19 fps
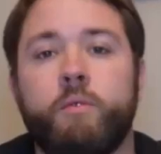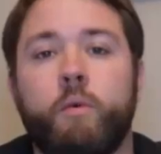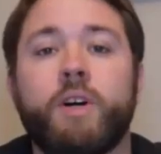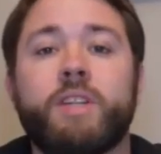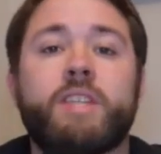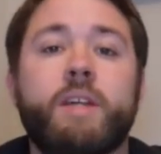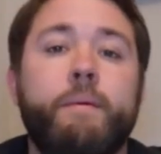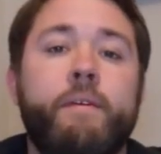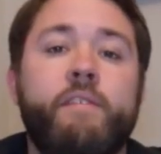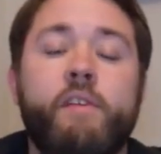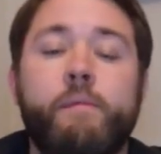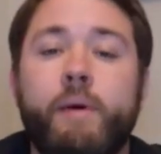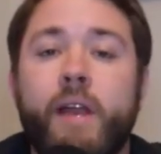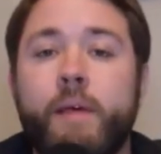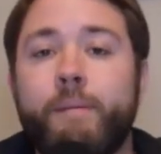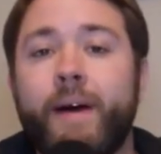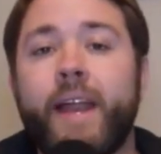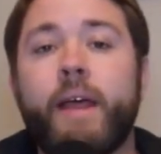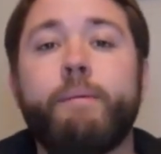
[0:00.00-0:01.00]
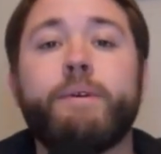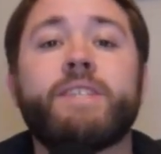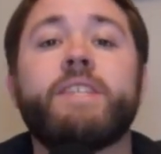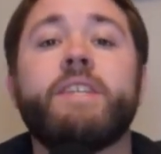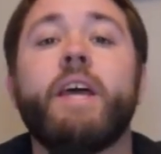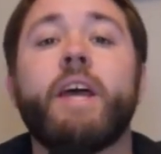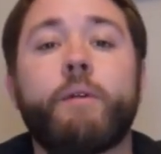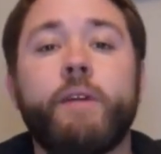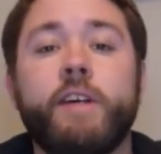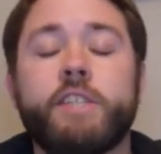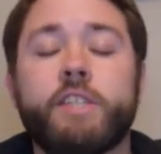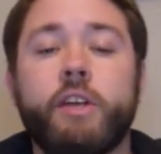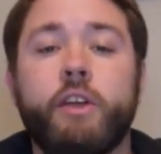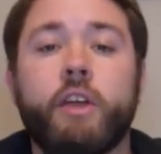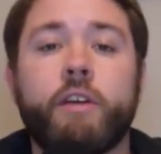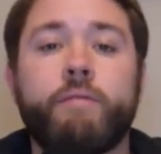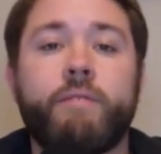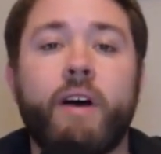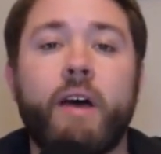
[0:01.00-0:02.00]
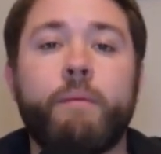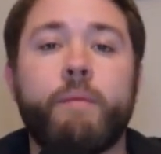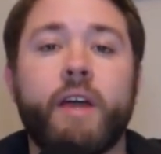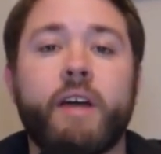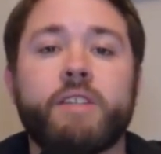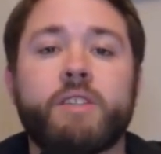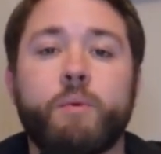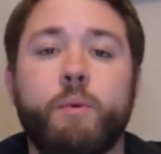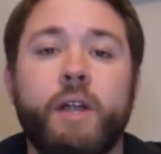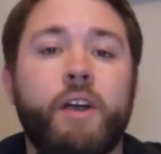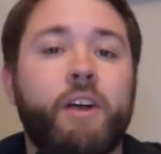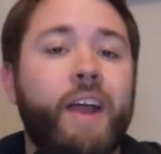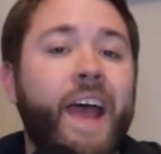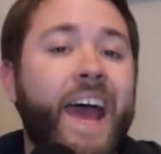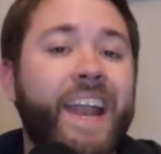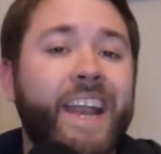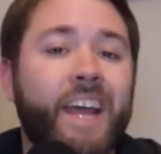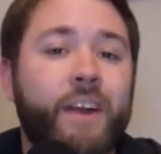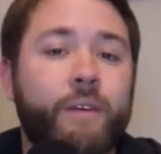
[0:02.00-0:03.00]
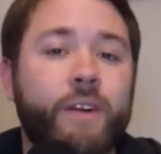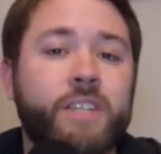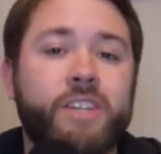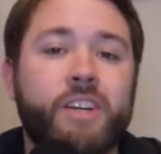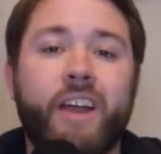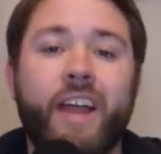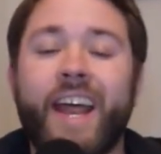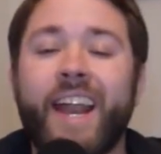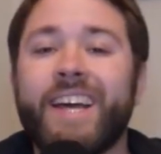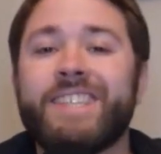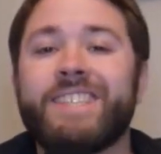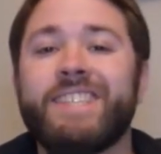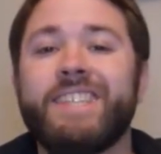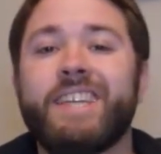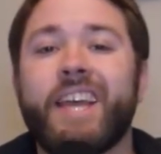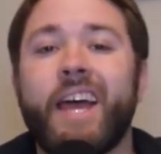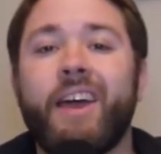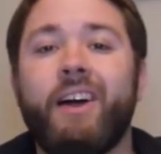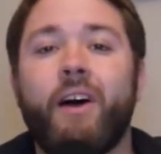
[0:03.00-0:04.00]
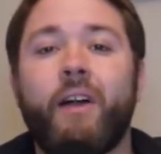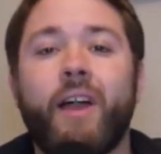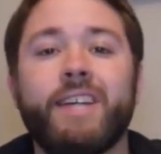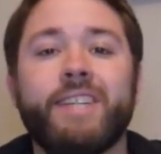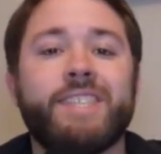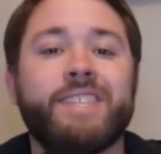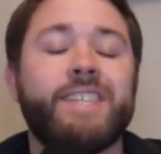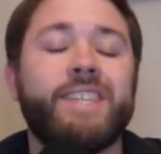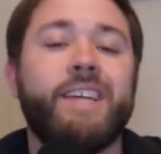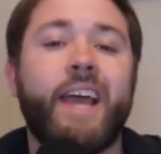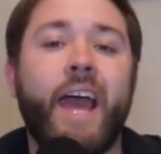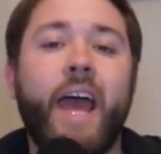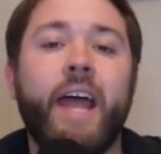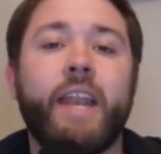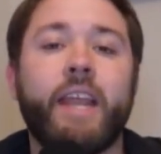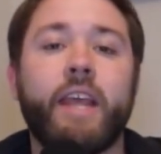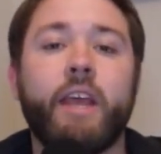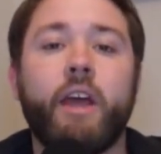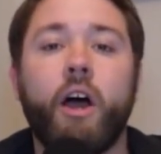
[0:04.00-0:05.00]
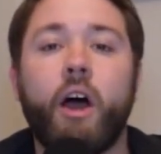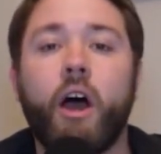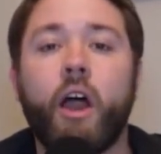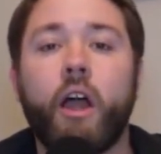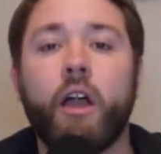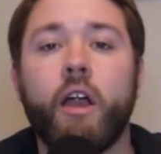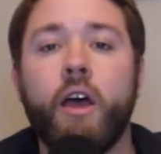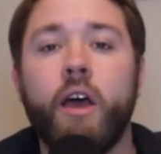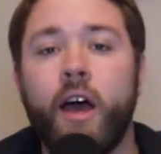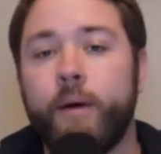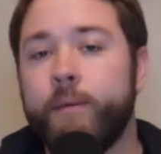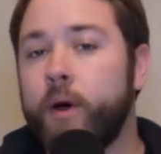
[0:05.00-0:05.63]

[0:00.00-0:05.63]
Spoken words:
What's up, everybody? My name is Nick Risner. You can find me on Twitter at Nick Risner, Nickrizner.